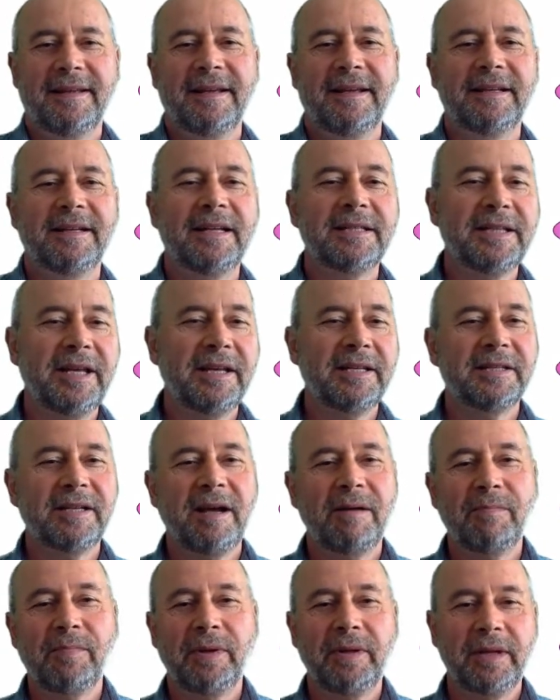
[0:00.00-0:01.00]
Another
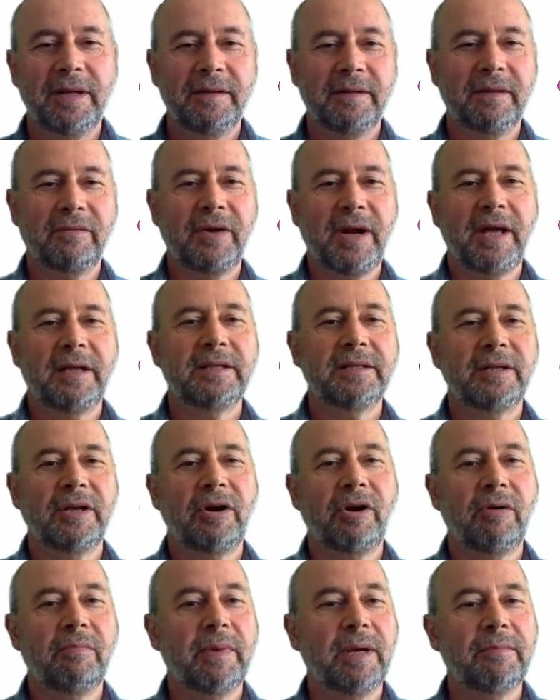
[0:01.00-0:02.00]
example in the rat
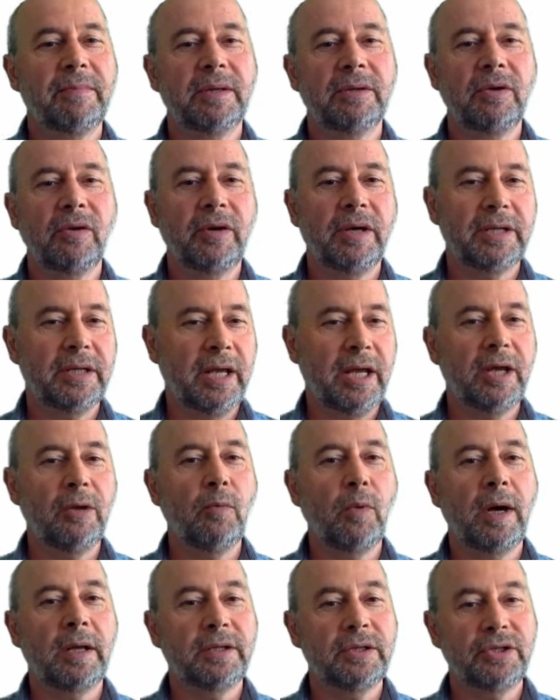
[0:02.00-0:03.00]
serum amyloid
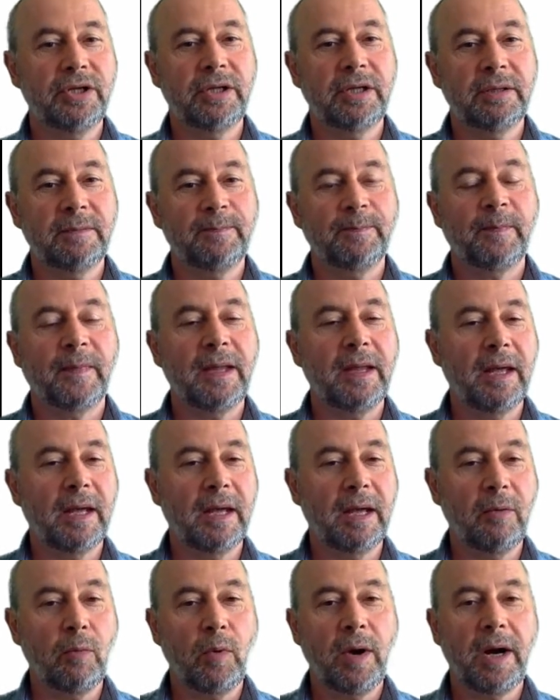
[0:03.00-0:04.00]
A1 gene,
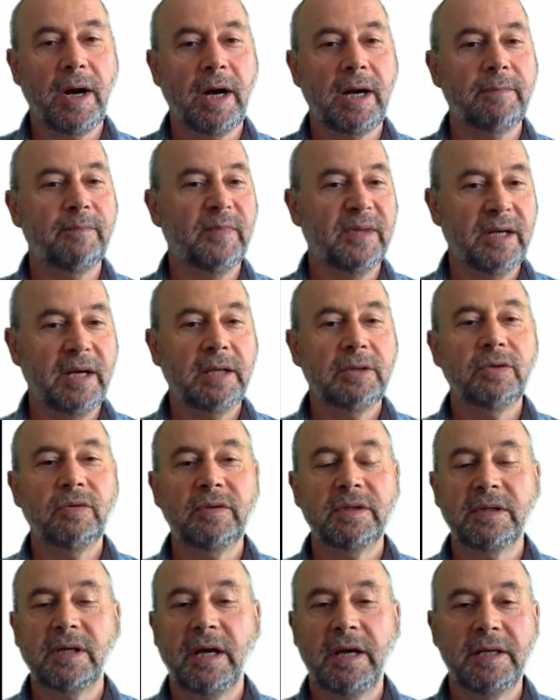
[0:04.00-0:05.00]
where there are two
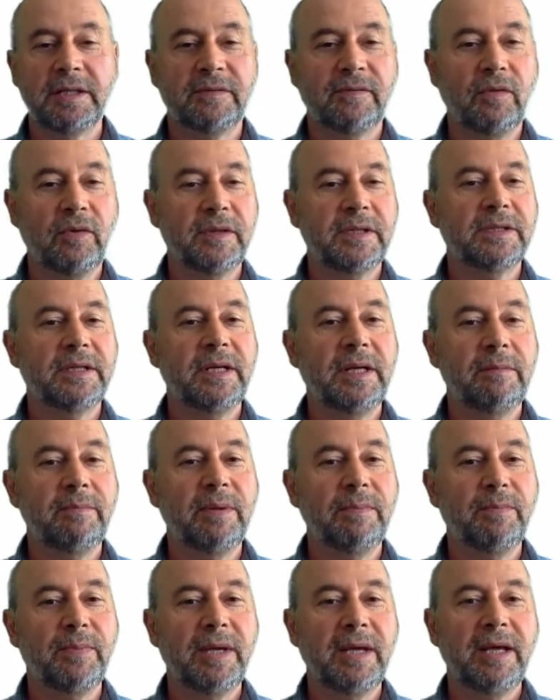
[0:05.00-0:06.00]
sites for
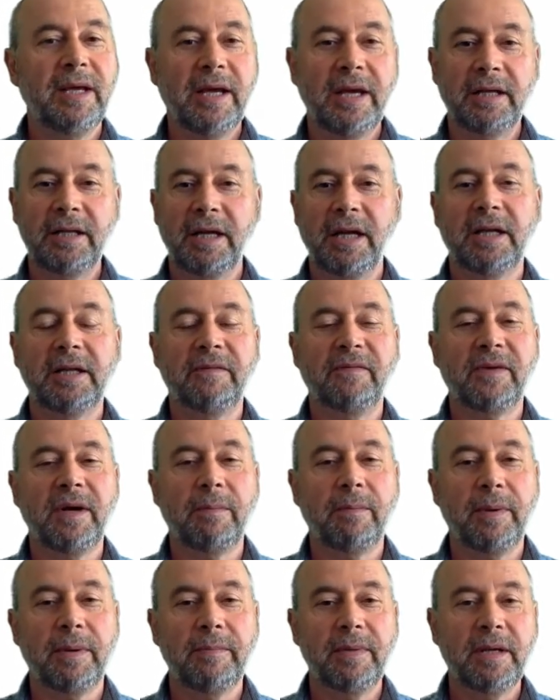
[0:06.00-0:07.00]
CBP and
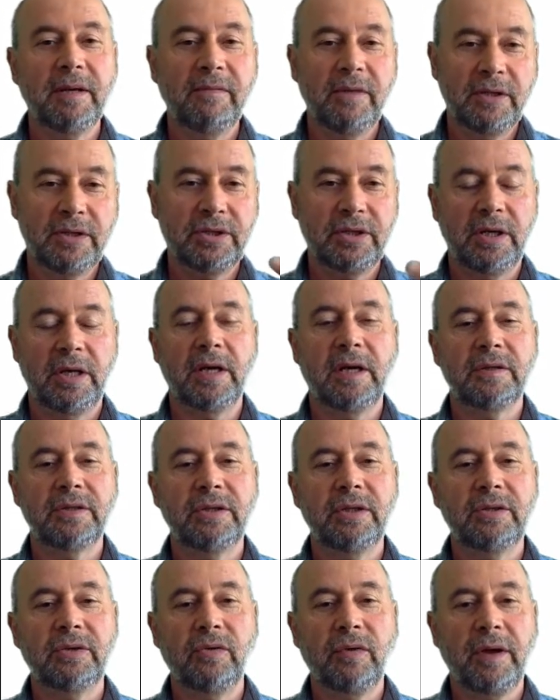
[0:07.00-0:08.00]
NF-kappa-B, which
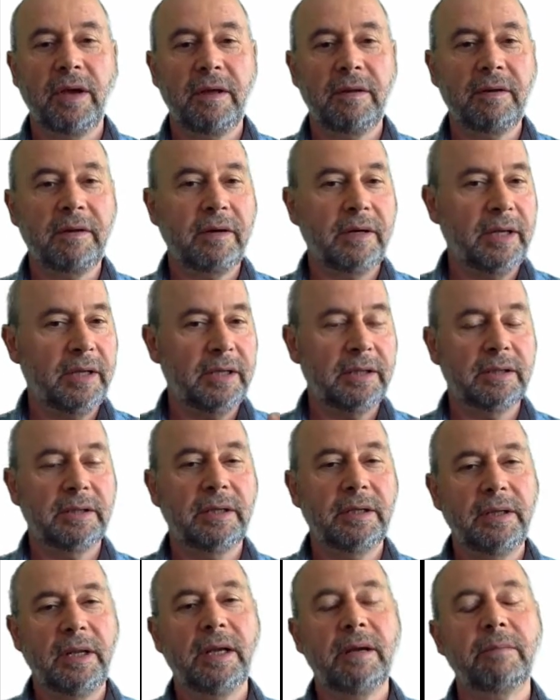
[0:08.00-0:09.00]
sit together in
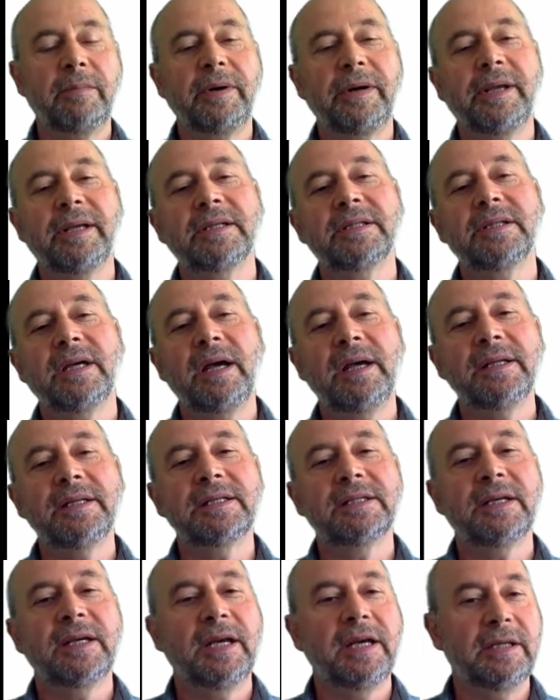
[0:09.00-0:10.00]
the neighboring
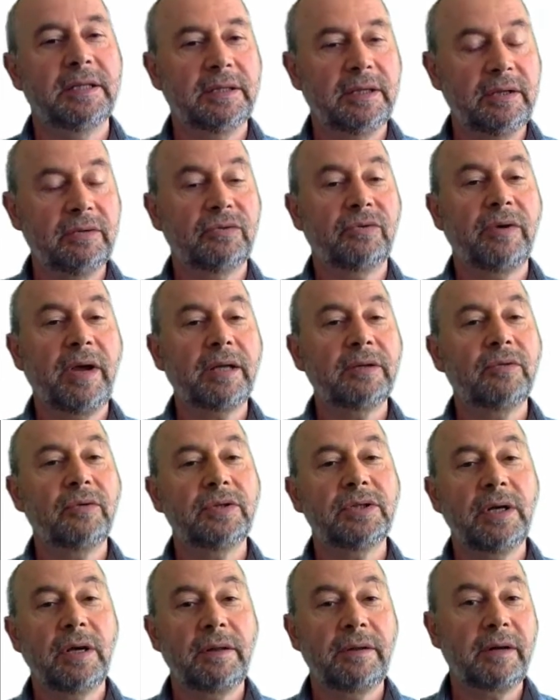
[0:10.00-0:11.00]
sites and interact with
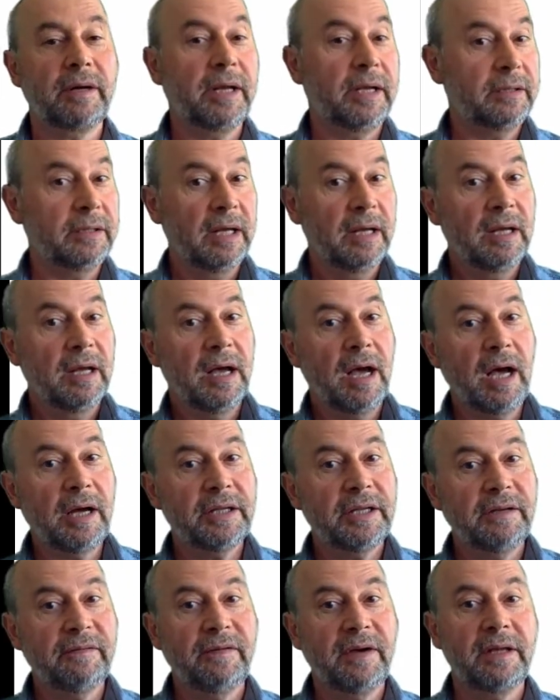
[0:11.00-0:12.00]
each other and
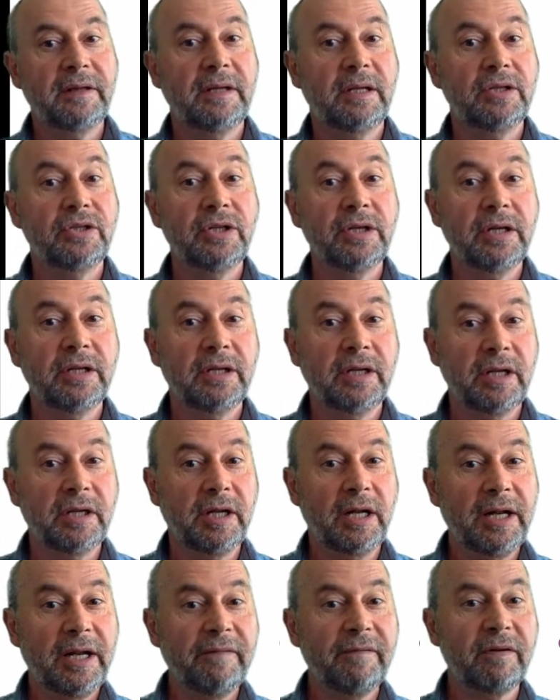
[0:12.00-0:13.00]
activate the gene
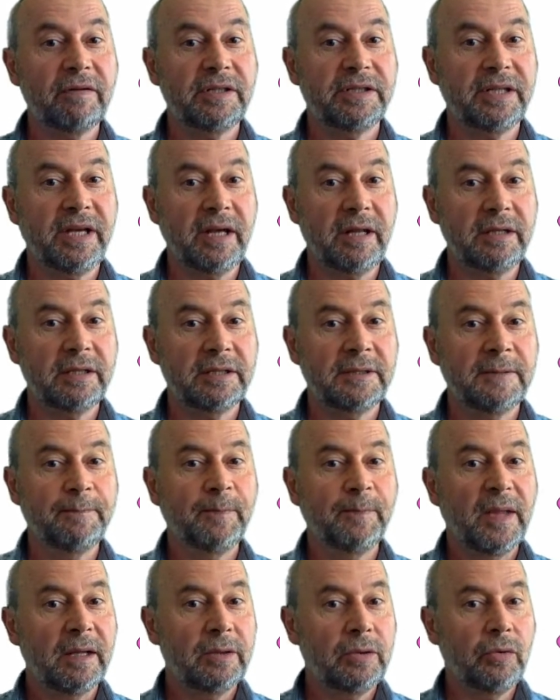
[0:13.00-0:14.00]
in liver cells
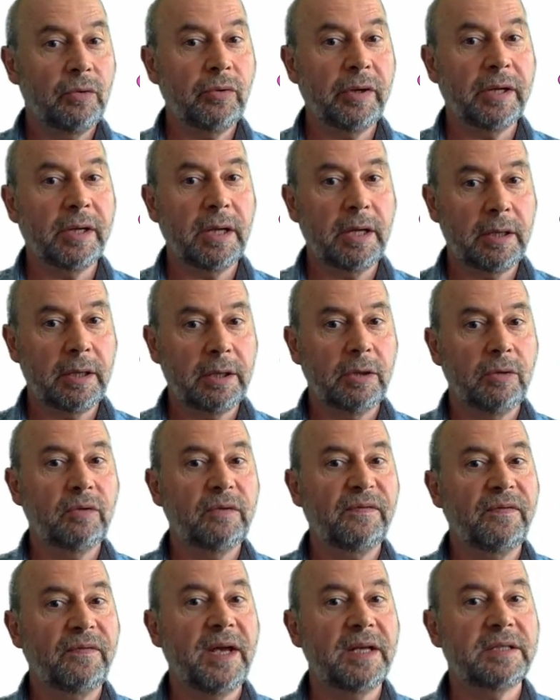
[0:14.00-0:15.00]
during acute
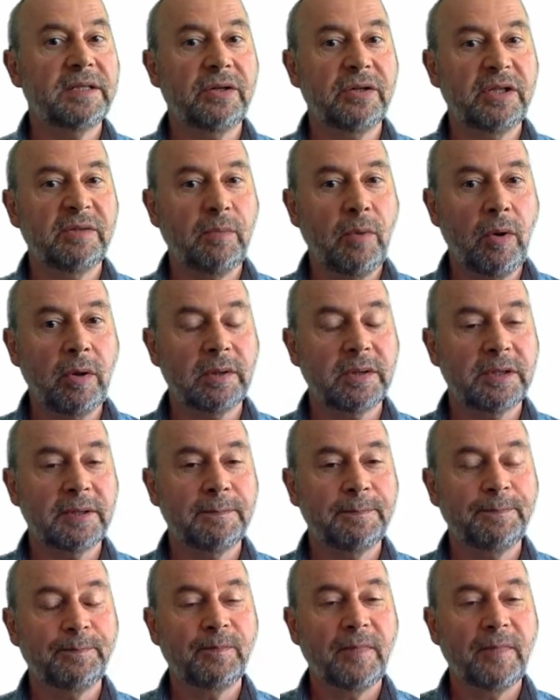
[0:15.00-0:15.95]
phase response.